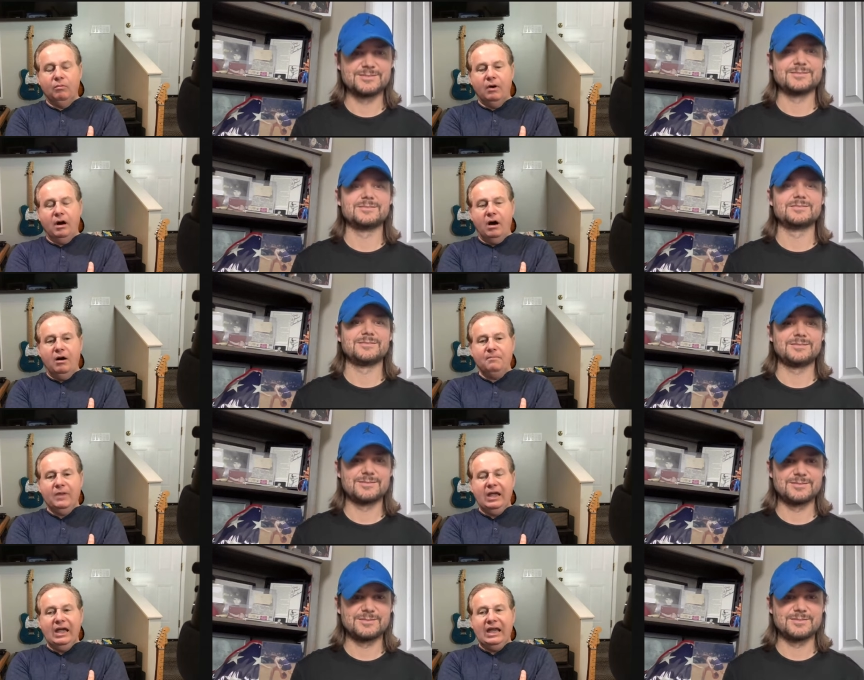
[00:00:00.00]
Speaker 1: Um,
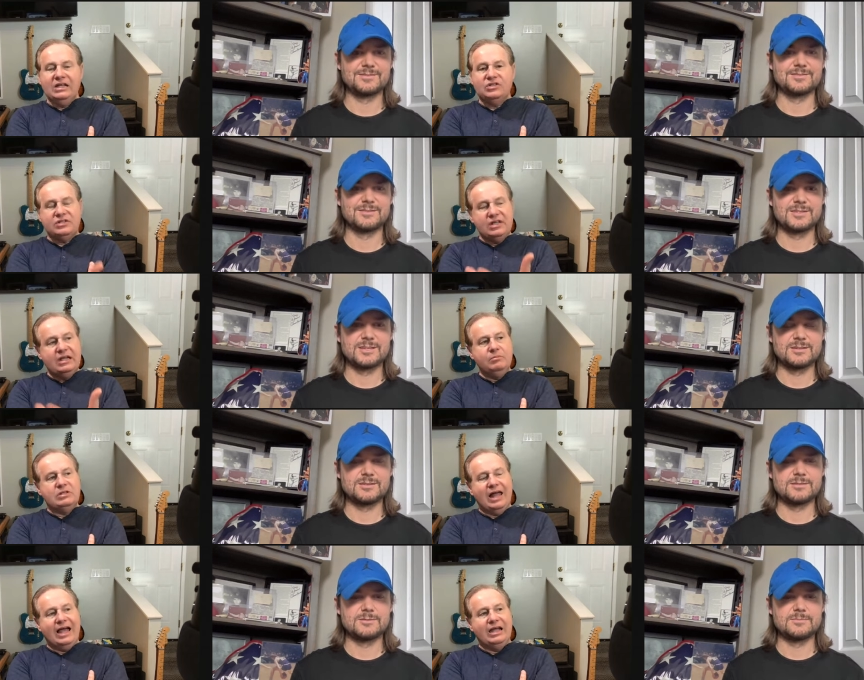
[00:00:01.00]
and it seems
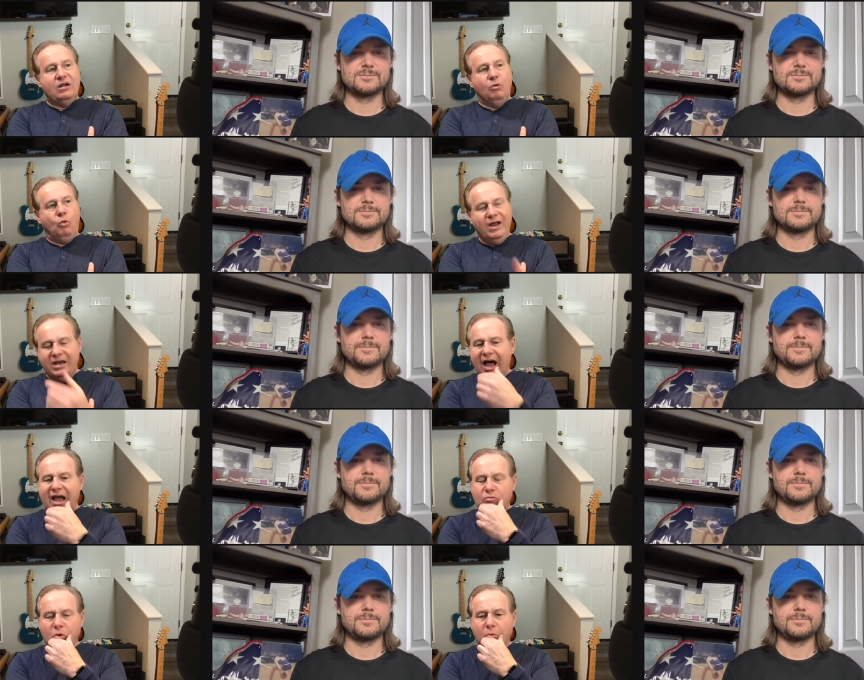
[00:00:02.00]
like what
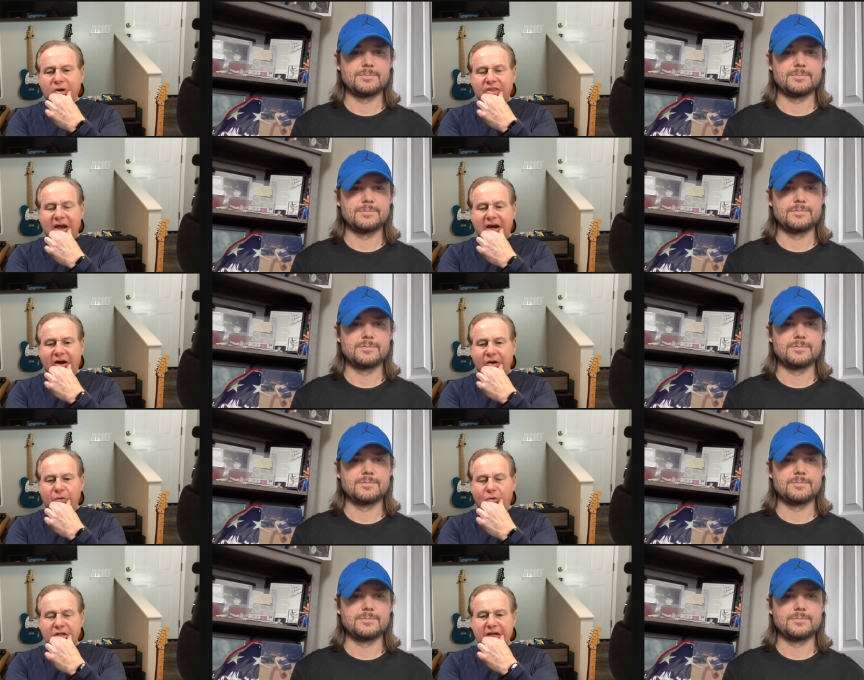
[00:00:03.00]
night were we there?
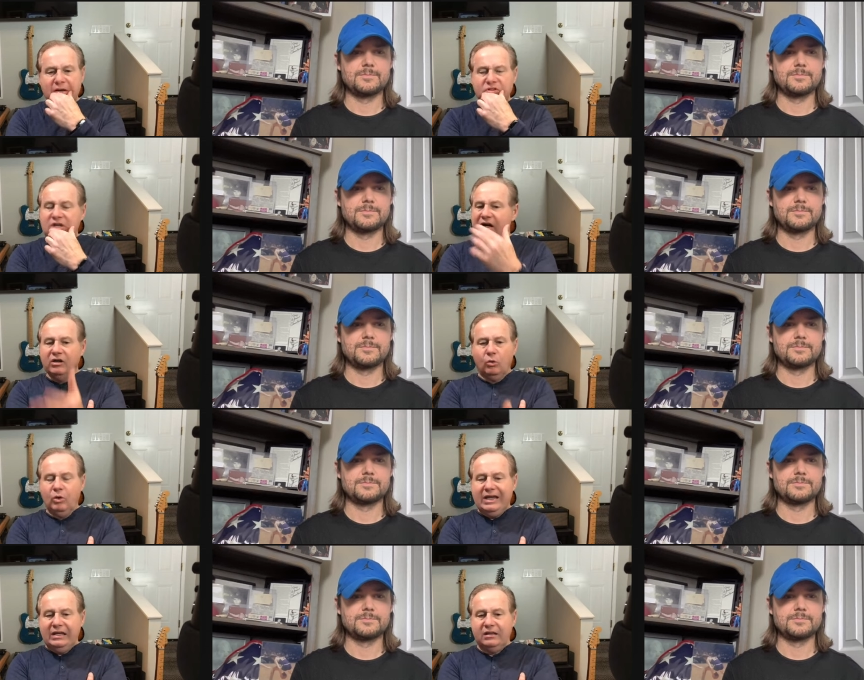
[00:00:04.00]
Well, it was during the
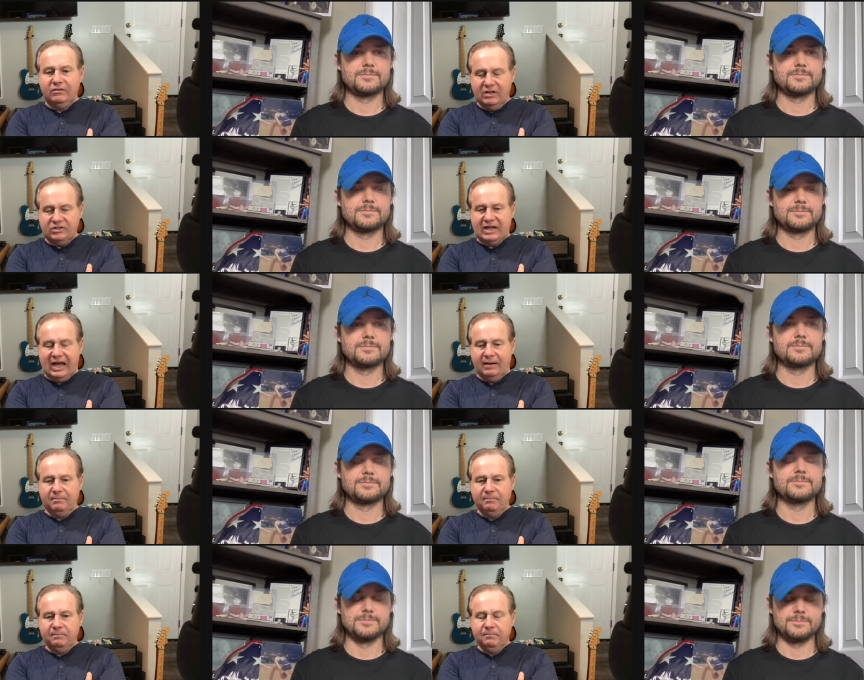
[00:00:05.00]
week this time.
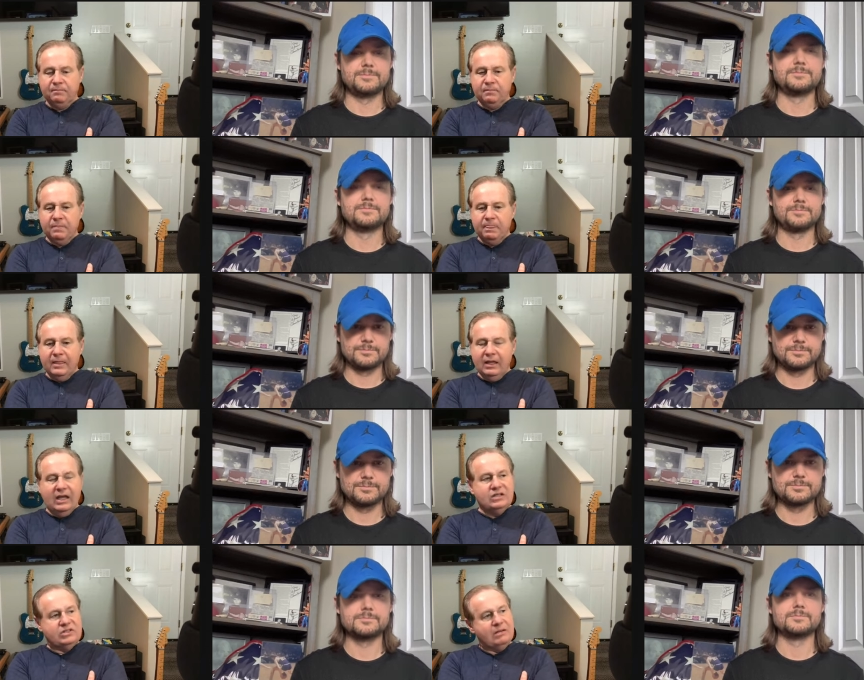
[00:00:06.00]
Mm -hmm.
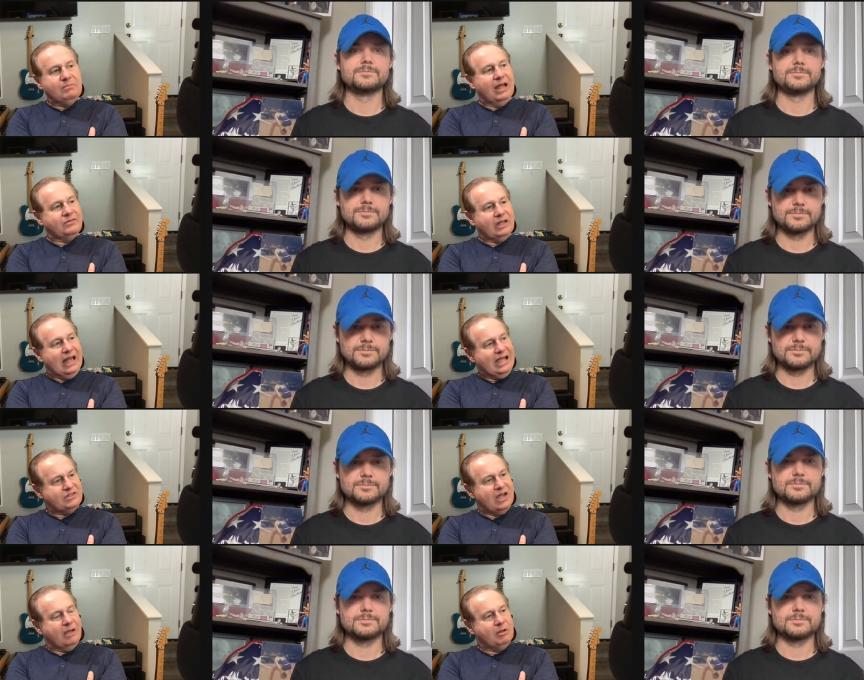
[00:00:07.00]
It seemed like the last
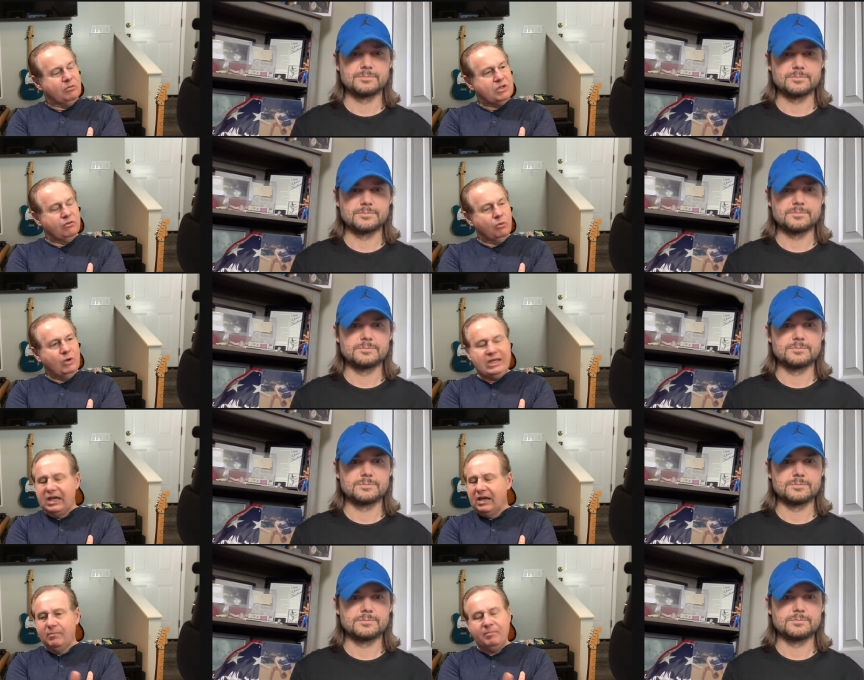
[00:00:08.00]
time it was on the
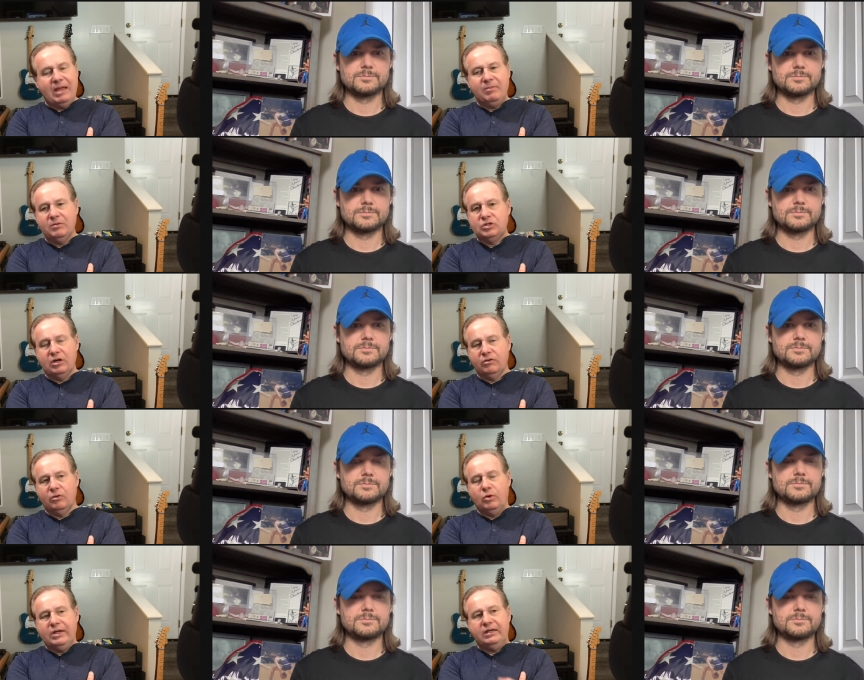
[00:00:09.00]
weekend, but maybe it was during the
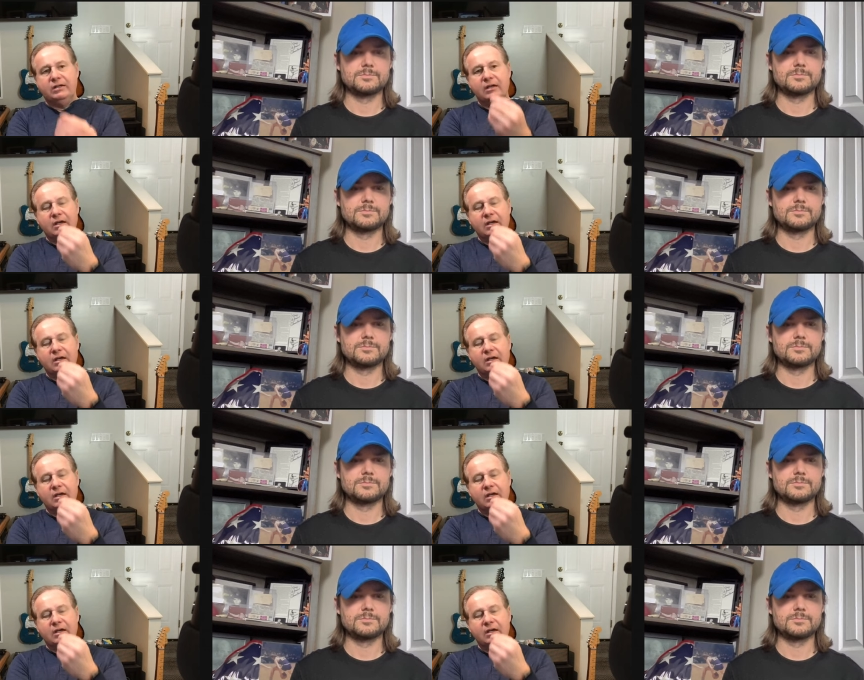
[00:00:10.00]
week.